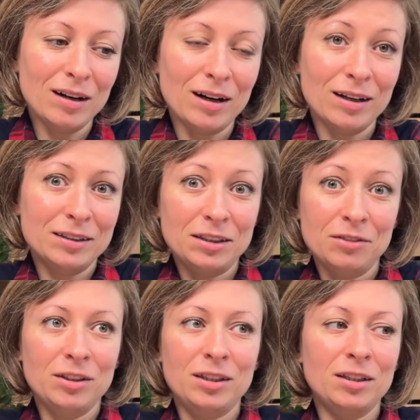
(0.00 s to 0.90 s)

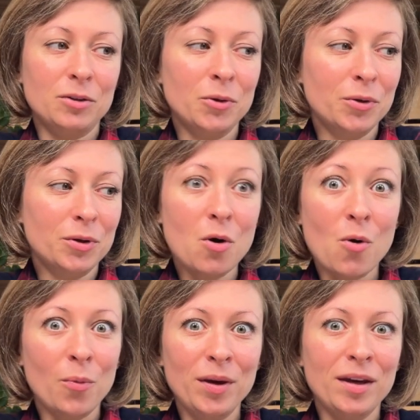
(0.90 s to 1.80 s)
activity or
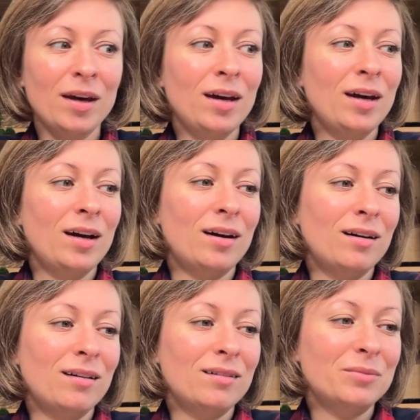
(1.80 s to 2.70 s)
hobby
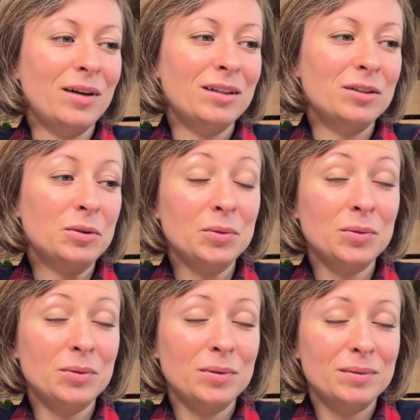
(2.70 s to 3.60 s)
and
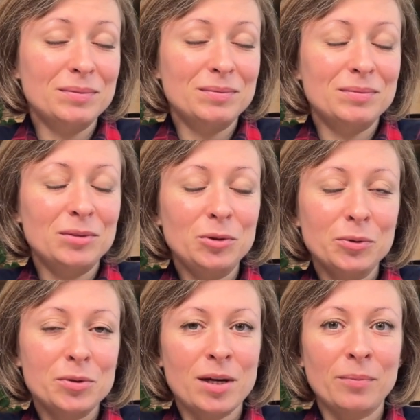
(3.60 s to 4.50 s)
to do
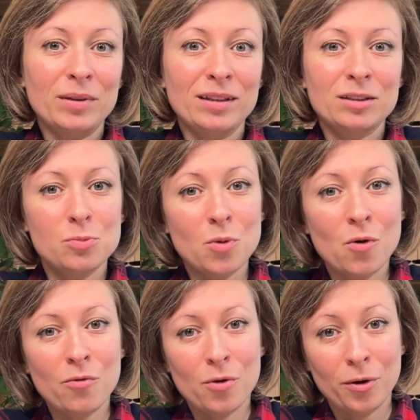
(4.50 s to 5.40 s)
something small
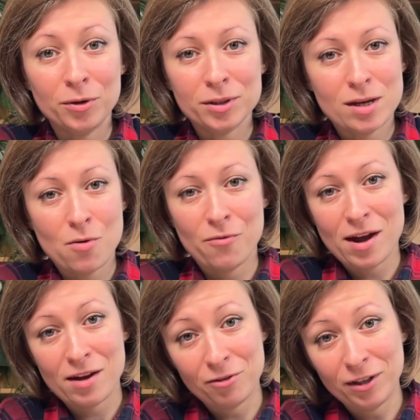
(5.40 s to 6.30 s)
for yourself
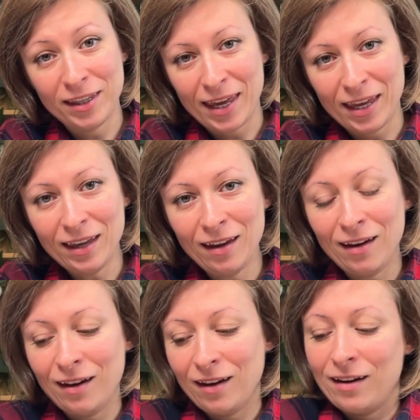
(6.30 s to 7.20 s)
every day
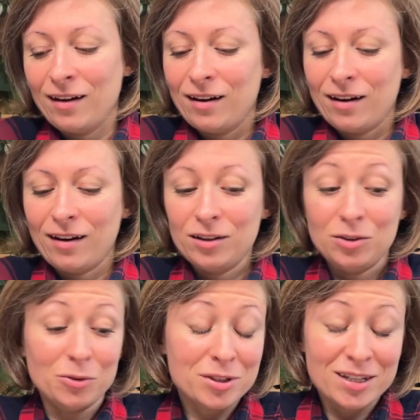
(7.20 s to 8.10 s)
in
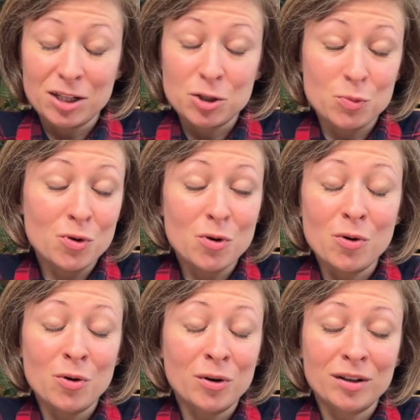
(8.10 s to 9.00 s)
your sketchbook
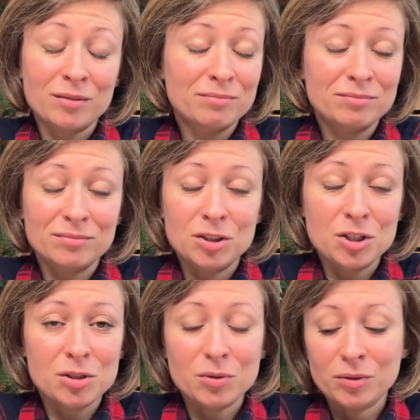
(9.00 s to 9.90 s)
or
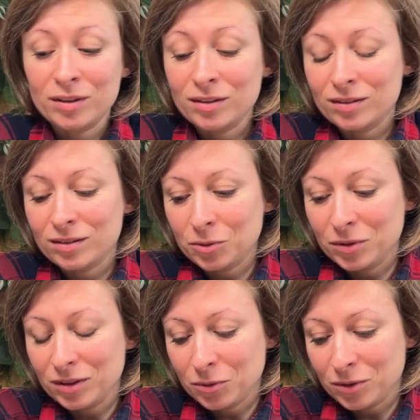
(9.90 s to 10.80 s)
just
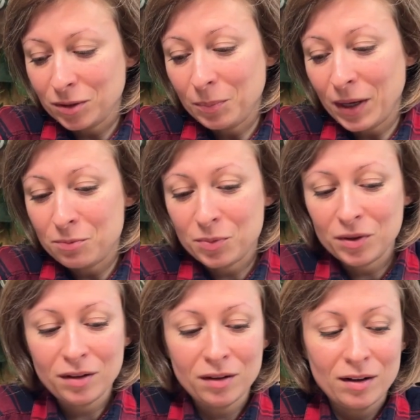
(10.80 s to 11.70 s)
on the
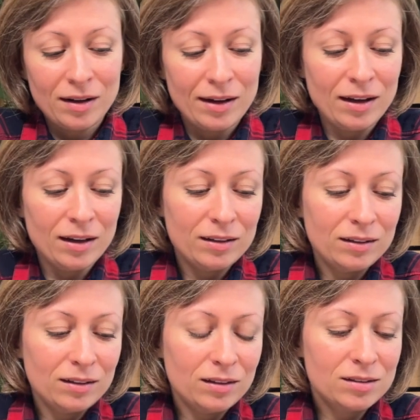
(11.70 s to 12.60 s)
paper.
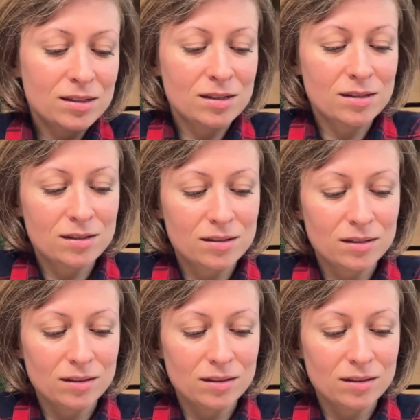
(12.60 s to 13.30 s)
And it's